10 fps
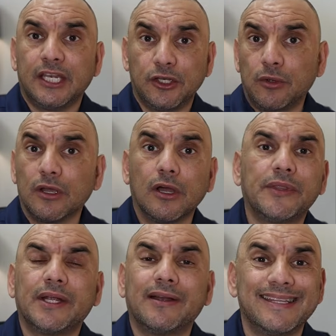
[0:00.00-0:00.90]
and you can
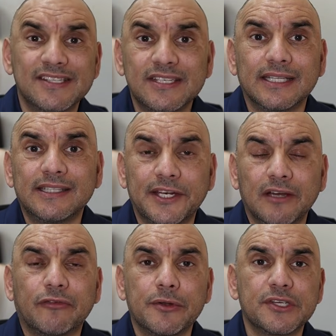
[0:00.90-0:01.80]
go there and set that
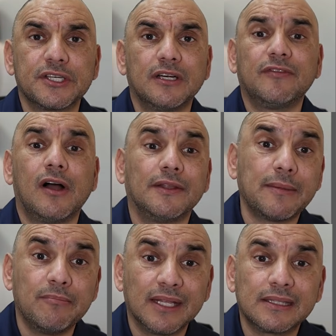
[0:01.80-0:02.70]
up for yourself on
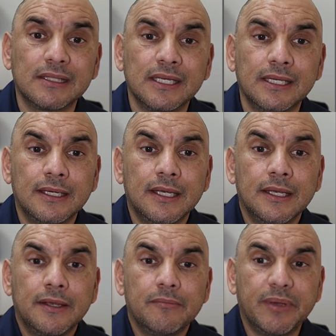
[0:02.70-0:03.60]
a monthly
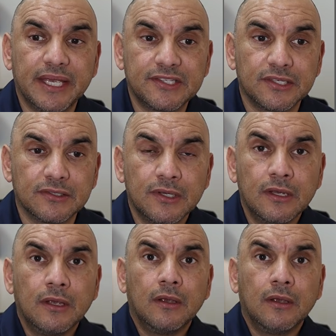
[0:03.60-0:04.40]
basis.